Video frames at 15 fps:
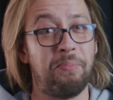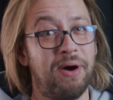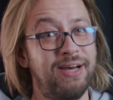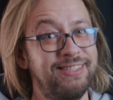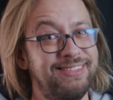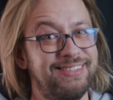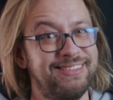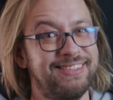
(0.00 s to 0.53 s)

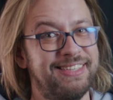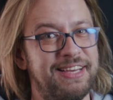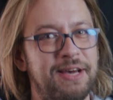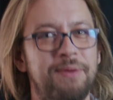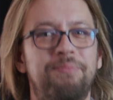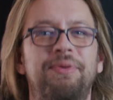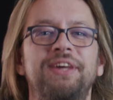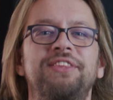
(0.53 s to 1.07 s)
But
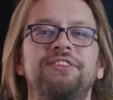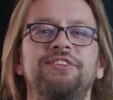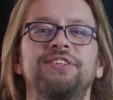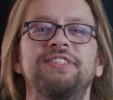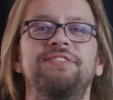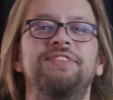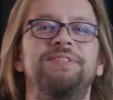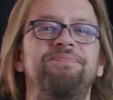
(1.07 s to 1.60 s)
by the
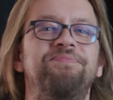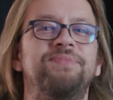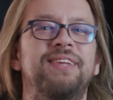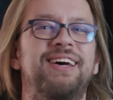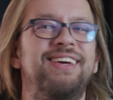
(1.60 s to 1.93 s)
looks of it,